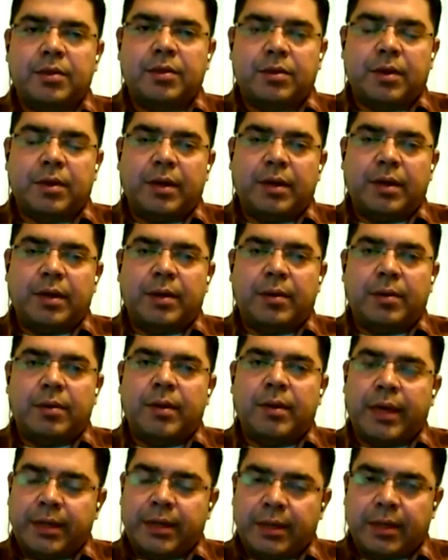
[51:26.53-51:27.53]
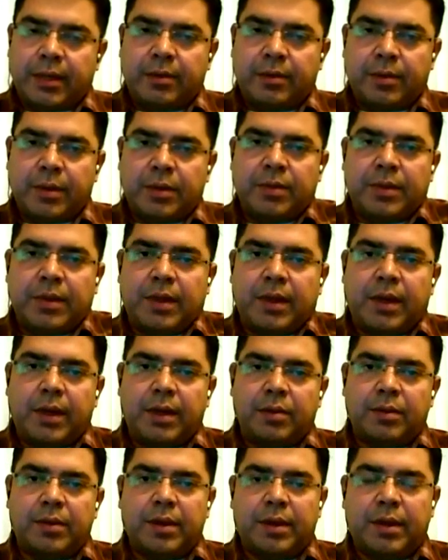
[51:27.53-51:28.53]
So right now what we
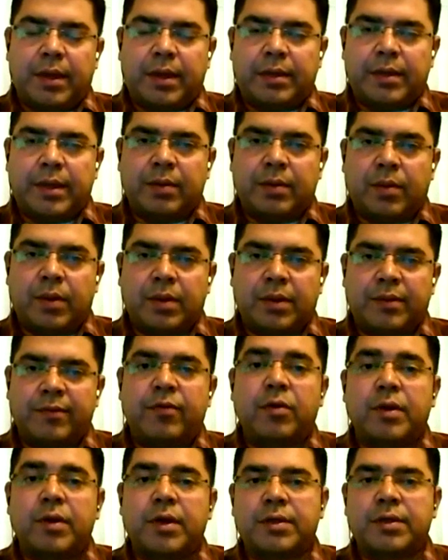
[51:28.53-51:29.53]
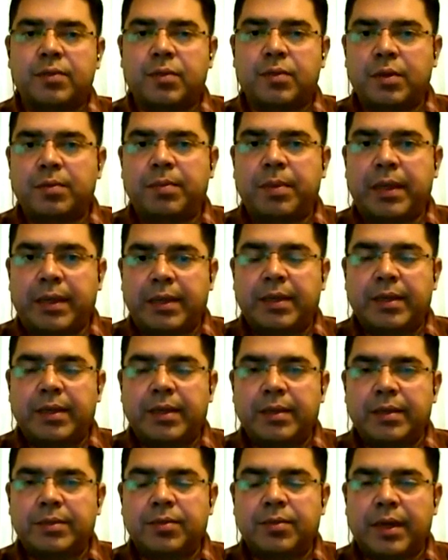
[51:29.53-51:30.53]
are looking at and what the focus would be
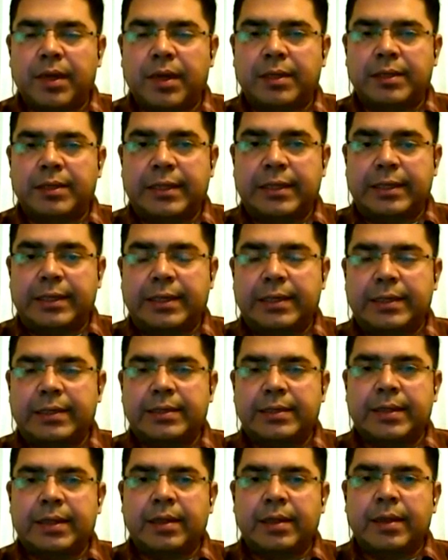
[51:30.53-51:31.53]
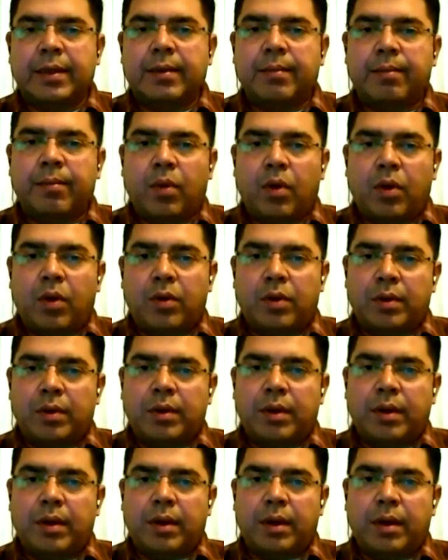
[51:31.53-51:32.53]
is what I see is
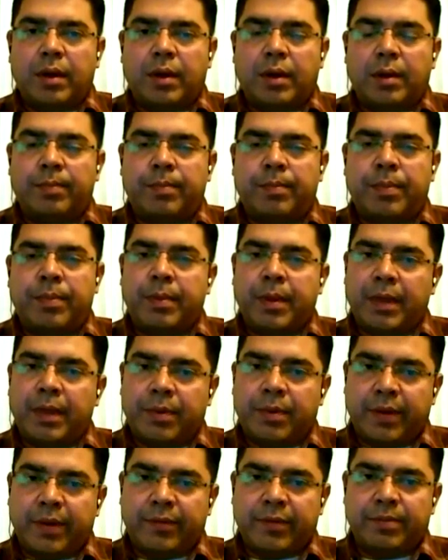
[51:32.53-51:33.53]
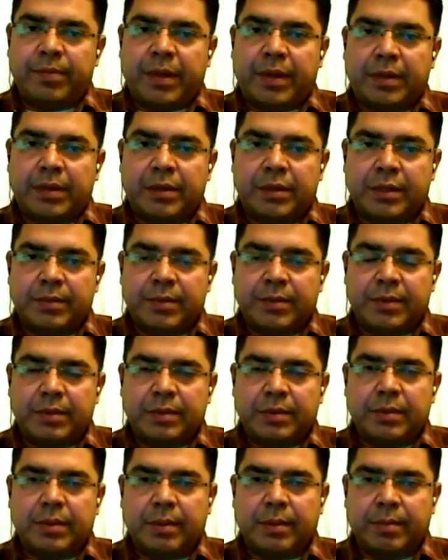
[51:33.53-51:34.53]
more public-private
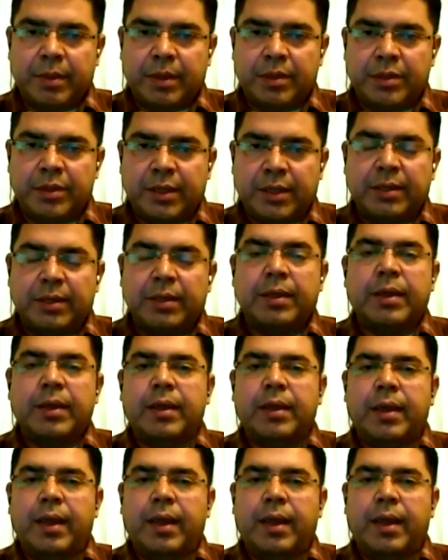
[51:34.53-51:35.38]
partnerships emerging,